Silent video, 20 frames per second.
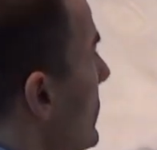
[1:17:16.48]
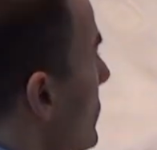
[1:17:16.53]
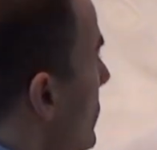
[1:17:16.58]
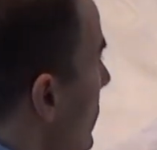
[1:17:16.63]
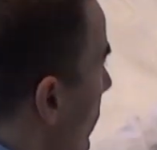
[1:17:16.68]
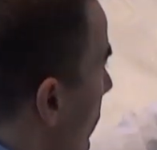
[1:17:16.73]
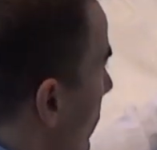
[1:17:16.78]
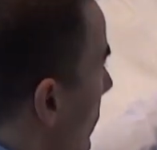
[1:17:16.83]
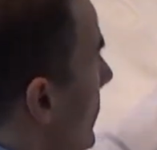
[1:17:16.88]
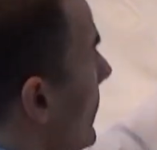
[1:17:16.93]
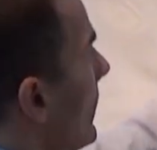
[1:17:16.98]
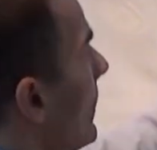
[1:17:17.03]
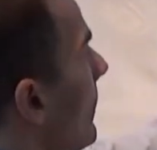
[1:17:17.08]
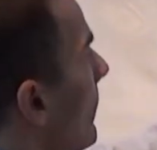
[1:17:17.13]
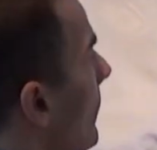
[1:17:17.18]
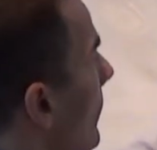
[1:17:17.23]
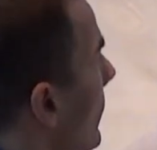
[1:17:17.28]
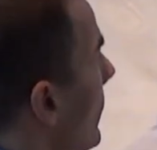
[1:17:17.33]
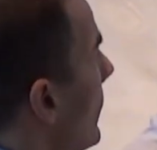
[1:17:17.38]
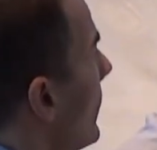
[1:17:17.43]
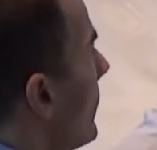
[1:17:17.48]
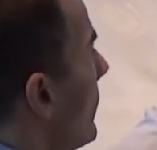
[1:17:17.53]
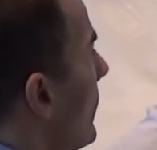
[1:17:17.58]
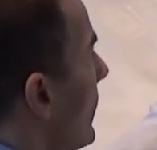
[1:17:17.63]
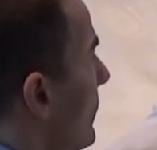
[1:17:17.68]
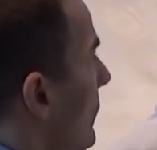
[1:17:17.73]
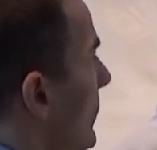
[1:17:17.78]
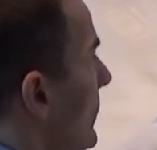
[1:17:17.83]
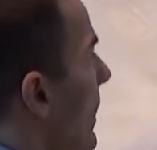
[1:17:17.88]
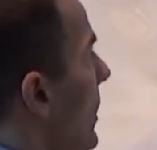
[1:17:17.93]
we're interested in
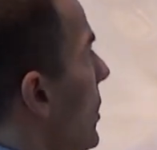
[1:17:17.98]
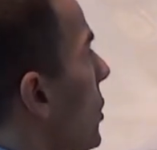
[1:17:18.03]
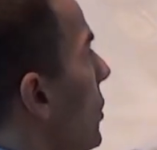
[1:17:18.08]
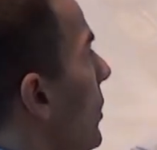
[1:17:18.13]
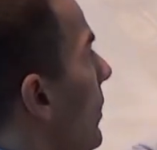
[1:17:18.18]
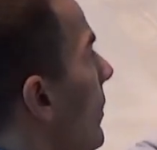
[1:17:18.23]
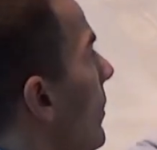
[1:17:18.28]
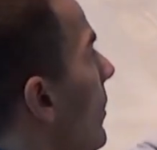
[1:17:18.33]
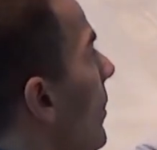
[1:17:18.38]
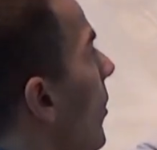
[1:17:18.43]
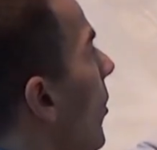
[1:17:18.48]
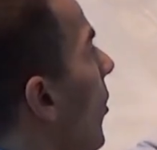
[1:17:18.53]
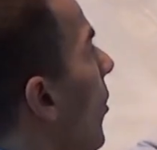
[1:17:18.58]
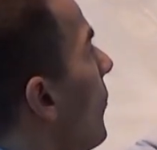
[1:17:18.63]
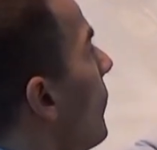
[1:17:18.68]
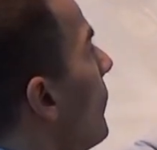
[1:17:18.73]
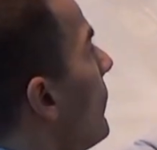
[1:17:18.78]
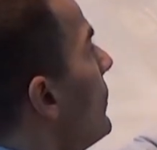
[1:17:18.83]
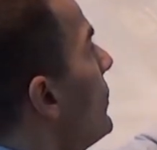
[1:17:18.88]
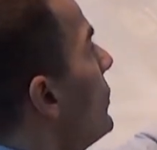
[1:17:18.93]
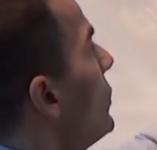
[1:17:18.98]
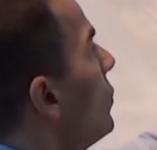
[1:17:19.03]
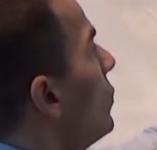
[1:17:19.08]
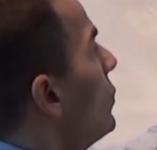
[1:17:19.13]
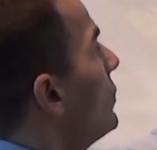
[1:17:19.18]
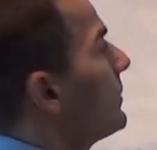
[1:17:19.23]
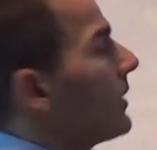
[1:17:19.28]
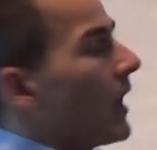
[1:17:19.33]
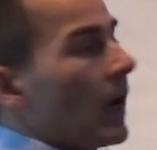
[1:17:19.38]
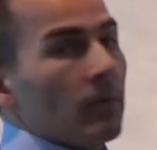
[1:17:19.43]
the expectation of
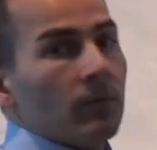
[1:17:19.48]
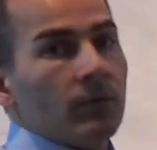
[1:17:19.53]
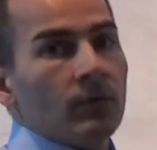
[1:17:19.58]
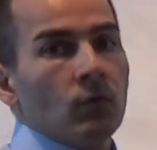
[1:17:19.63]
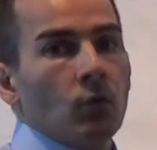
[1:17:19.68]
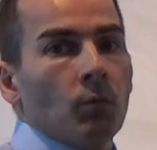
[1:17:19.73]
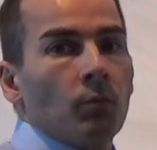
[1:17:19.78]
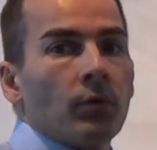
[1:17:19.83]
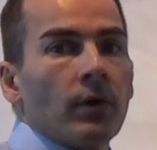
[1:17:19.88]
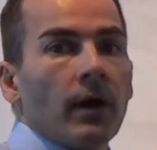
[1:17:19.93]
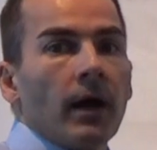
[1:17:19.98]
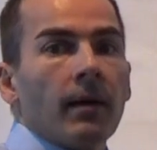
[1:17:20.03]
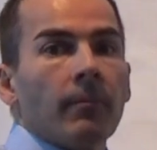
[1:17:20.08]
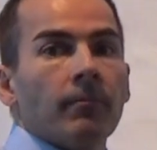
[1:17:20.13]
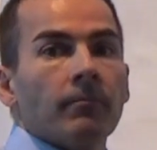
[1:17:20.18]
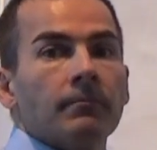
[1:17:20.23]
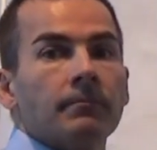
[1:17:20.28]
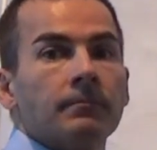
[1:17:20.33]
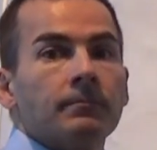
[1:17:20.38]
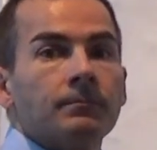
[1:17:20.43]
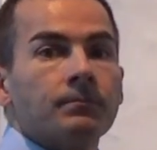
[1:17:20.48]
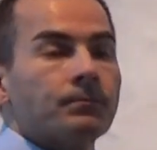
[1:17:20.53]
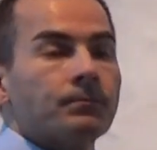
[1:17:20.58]
U times U prime.